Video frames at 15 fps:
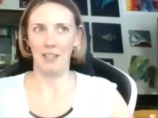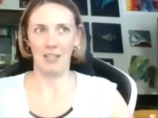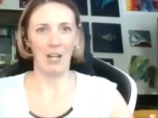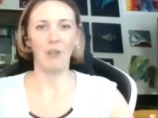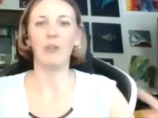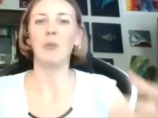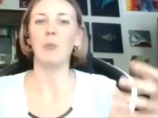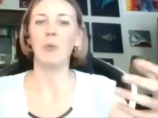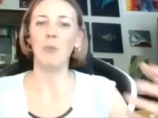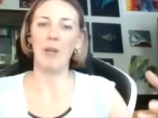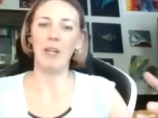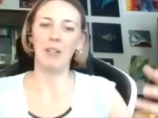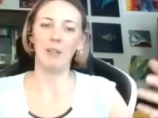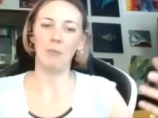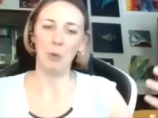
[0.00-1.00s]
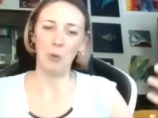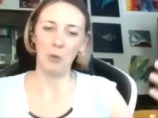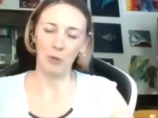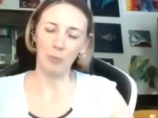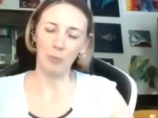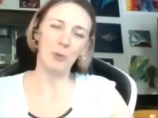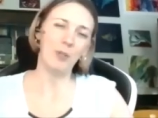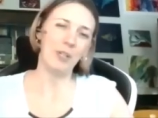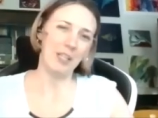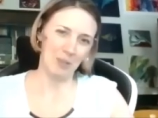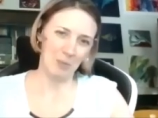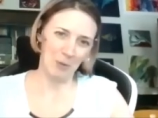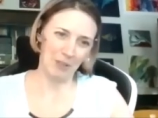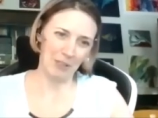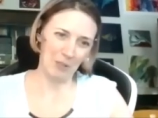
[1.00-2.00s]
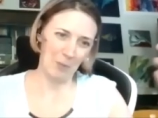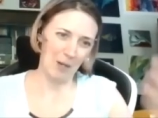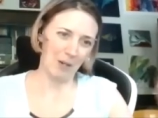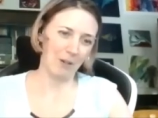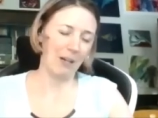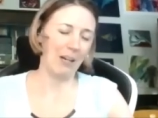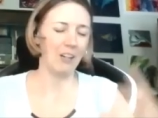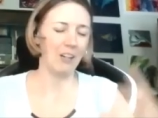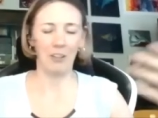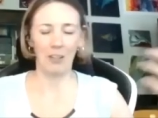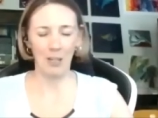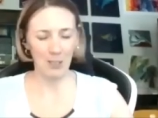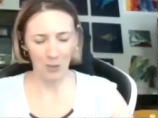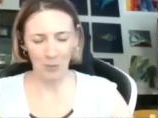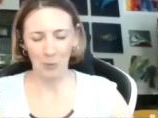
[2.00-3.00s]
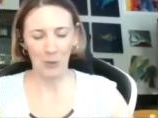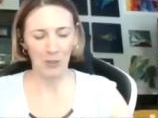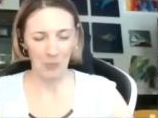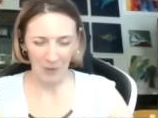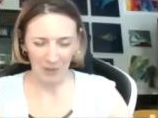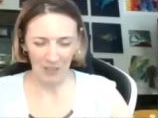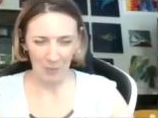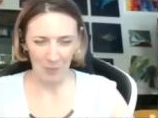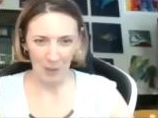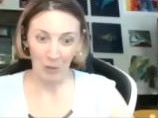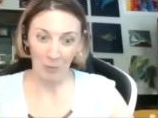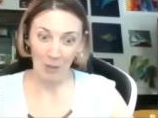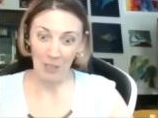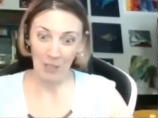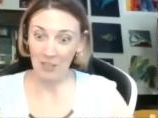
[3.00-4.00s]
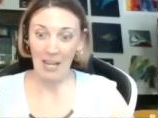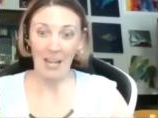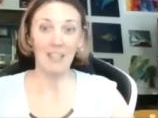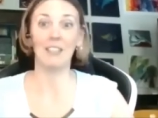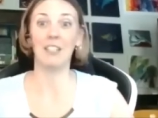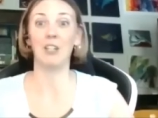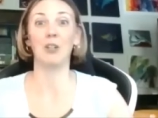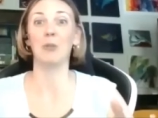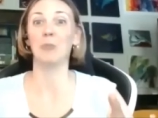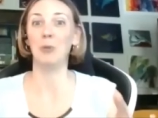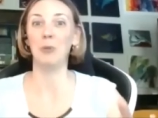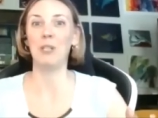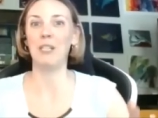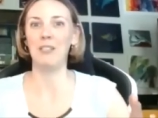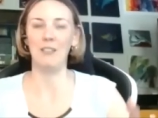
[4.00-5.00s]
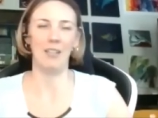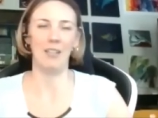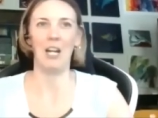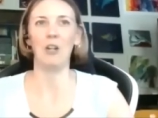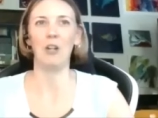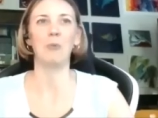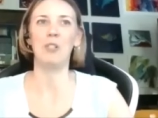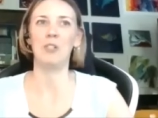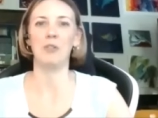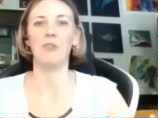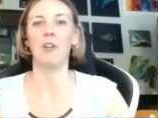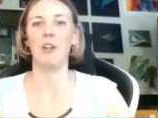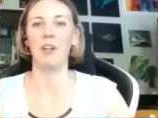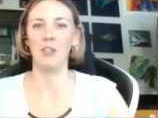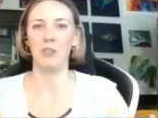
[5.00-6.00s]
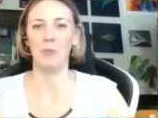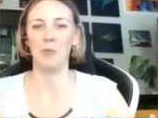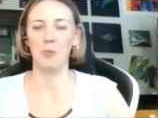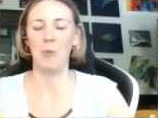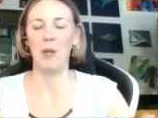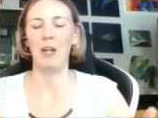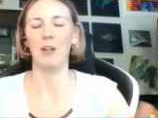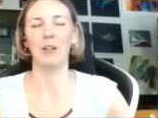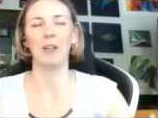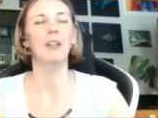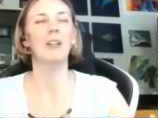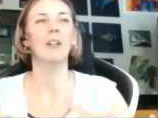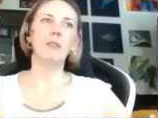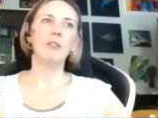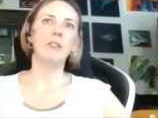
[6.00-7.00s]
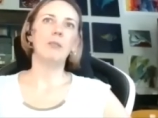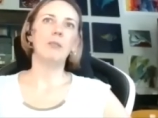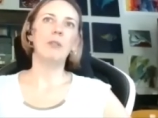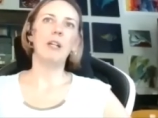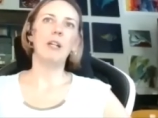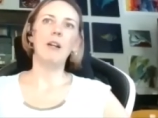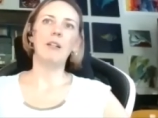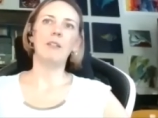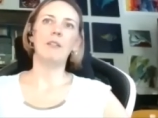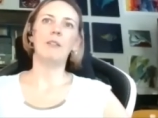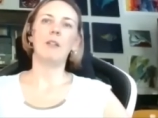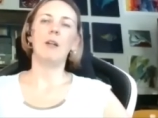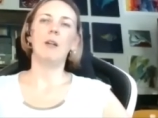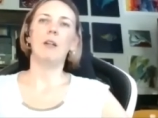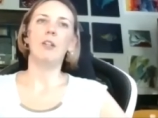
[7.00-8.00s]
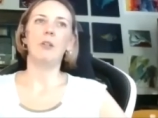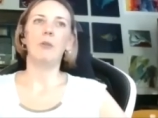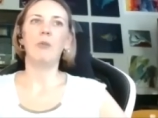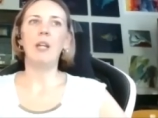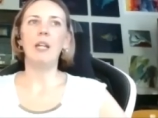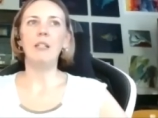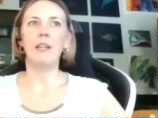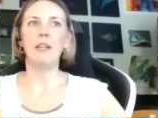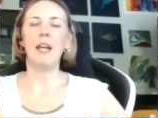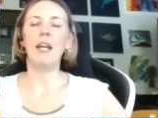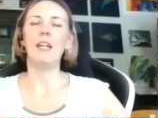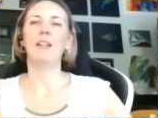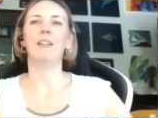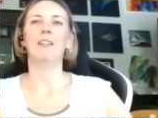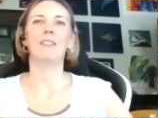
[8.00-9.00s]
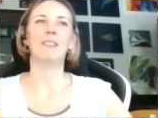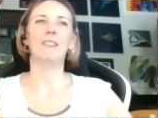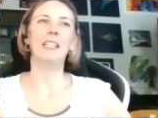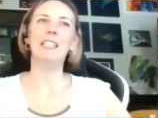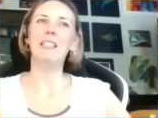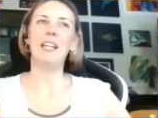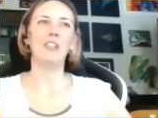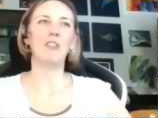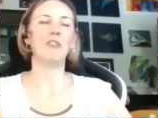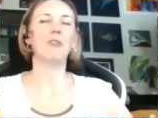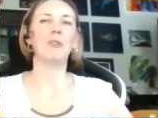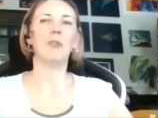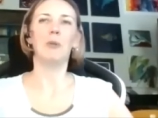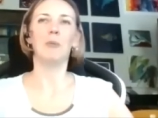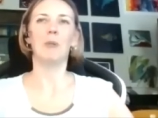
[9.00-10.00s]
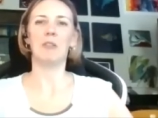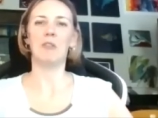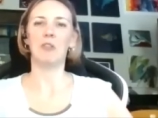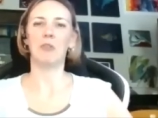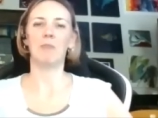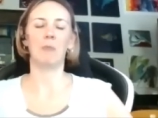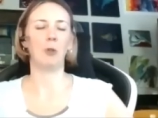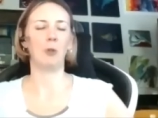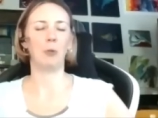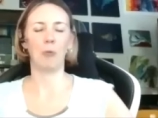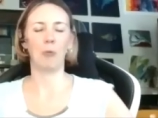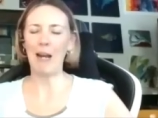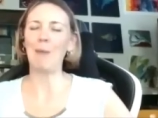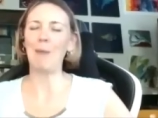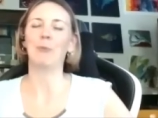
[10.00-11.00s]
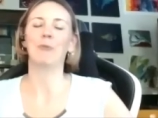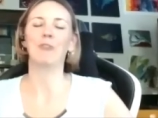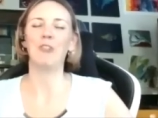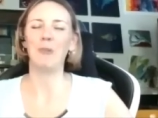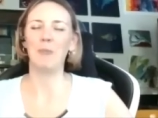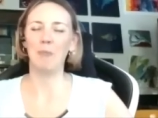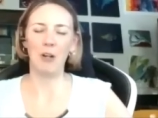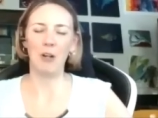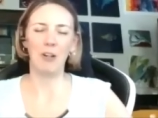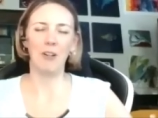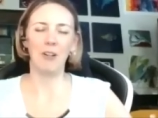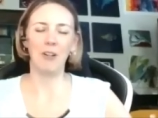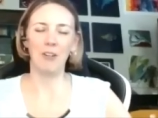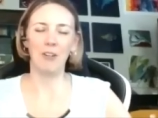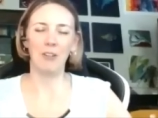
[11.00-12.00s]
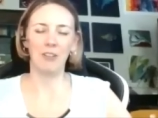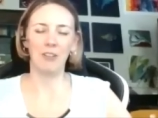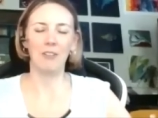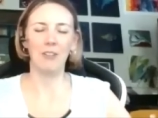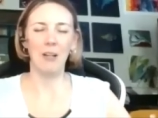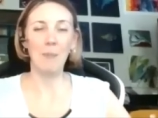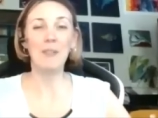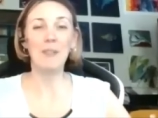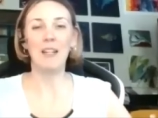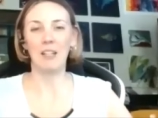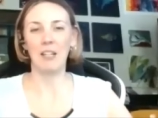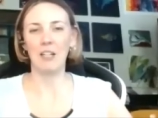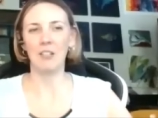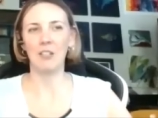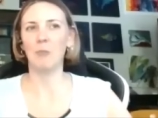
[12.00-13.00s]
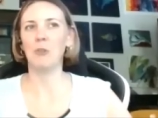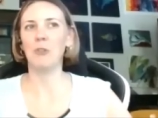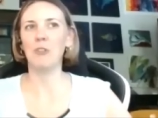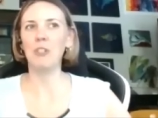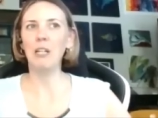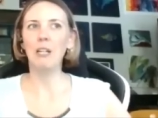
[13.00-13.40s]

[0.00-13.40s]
how can we make both our employee experience better and our customer experience better by just asking our employees, how do we serve our customers better? To be honest, you know, they take, they take so much crap from our, our upset customers